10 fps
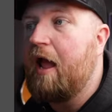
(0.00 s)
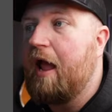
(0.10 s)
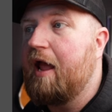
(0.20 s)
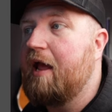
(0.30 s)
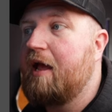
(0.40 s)

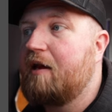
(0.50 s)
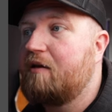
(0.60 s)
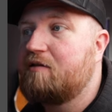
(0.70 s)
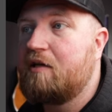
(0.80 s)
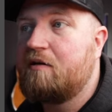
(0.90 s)

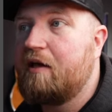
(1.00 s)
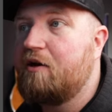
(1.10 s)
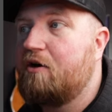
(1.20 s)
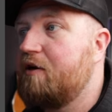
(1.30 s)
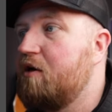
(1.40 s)
and see, it
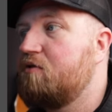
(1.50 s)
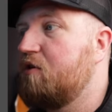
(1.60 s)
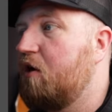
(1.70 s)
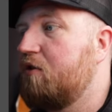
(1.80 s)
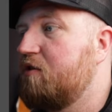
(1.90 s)
already knows
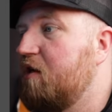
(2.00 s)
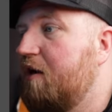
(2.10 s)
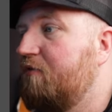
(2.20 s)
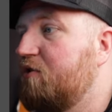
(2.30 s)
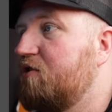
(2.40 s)
all the
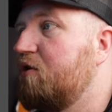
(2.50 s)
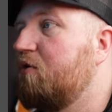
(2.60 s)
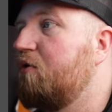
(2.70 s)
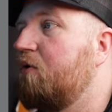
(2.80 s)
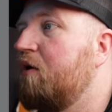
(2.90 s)
stuff, which is so
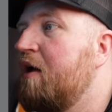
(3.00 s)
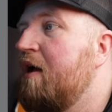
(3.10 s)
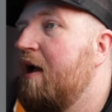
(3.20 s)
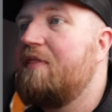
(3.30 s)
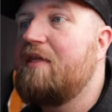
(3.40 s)
cool.
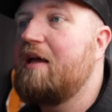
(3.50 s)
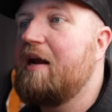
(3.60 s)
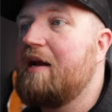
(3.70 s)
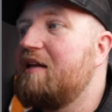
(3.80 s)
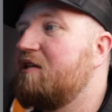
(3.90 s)
And then
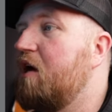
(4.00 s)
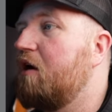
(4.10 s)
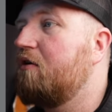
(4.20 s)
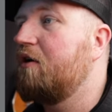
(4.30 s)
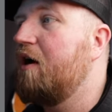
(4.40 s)
I need to
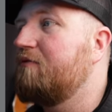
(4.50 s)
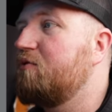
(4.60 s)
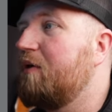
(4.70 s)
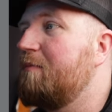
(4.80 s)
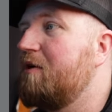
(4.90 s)
toggle it off.
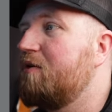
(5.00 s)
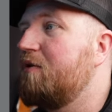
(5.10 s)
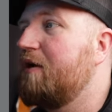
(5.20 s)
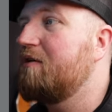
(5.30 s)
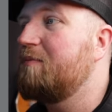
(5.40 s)
So what I'm gonna do
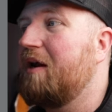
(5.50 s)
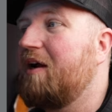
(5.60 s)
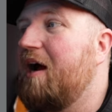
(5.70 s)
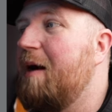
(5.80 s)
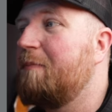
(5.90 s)
here is I'm gonna
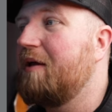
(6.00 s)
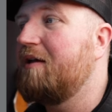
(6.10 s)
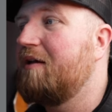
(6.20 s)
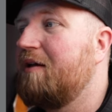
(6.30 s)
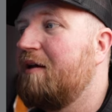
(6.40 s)
copy
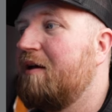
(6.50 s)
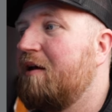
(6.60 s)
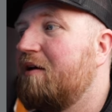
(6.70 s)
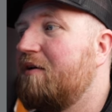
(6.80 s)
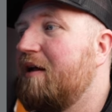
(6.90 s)
it,
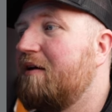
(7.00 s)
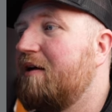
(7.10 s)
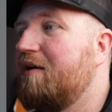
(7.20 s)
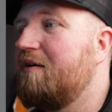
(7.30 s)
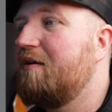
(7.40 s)
go down
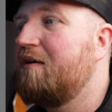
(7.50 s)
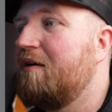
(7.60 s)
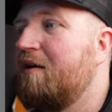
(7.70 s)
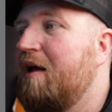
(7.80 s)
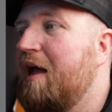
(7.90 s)
here
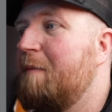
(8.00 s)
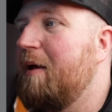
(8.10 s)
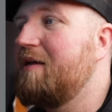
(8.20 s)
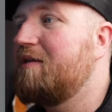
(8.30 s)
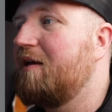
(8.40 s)
and
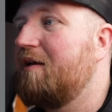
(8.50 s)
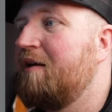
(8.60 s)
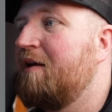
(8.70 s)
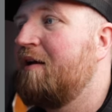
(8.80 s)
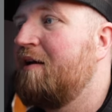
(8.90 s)
paste it.
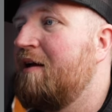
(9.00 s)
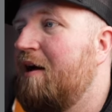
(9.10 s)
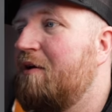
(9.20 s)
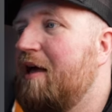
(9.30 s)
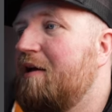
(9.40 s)

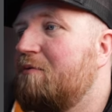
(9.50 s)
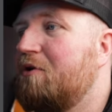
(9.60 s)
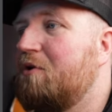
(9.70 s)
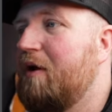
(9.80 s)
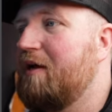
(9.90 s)
I'll edit
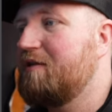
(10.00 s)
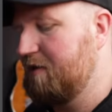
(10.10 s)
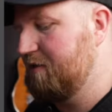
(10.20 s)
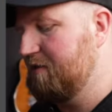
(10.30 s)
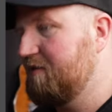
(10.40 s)
real quick,
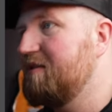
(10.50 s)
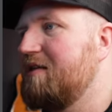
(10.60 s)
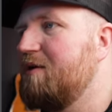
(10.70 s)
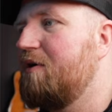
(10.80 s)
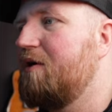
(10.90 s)
set this to
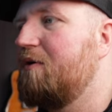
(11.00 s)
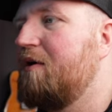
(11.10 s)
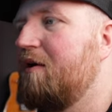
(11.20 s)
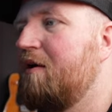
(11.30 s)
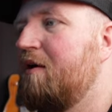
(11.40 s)
0.
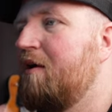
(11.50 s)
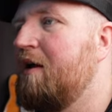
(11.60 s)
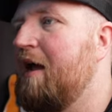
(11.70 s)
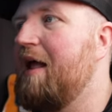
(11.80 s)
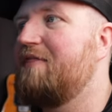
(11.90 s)

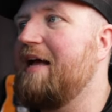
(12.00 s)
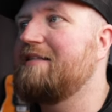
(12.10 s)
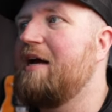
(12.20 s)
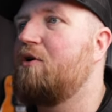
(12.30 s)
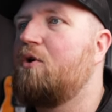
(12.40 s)
And
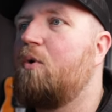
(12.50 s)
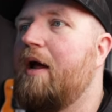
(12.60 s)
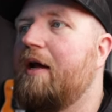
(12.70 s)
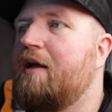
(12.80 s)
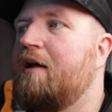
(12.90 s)
that's how
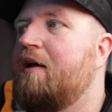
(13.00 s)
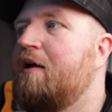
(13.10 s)
quick